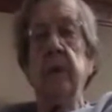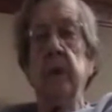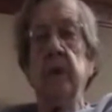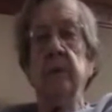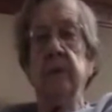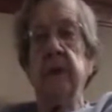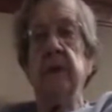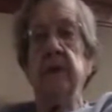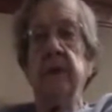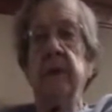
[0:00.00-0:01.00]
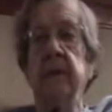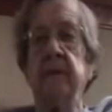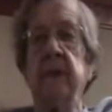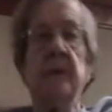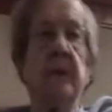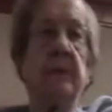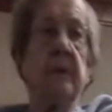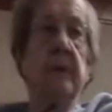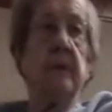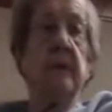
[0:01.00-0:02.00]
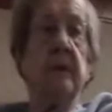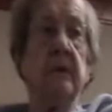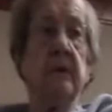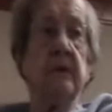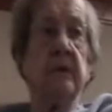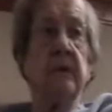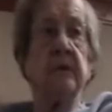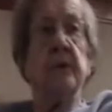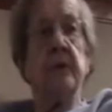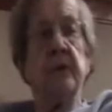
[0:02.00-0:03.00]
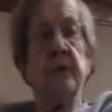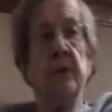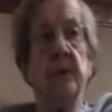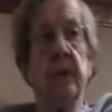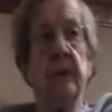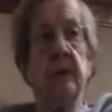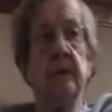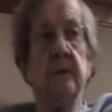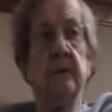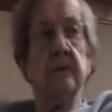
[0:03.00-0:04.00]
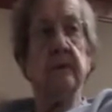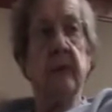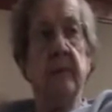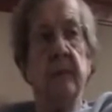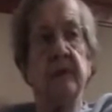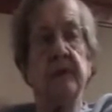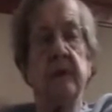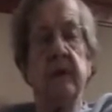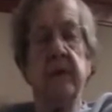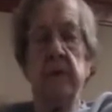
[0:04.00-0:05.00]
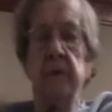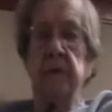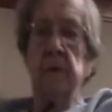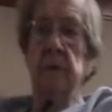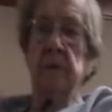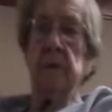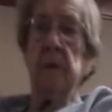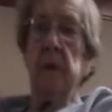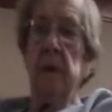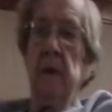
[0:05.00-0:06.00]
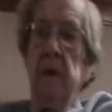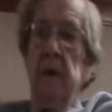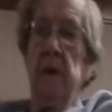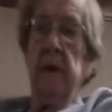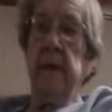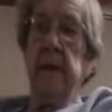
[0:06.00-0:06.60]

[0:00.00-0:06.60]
No, they'd say what, you know, so we'd know what, you know, how much to give them, so, yeah.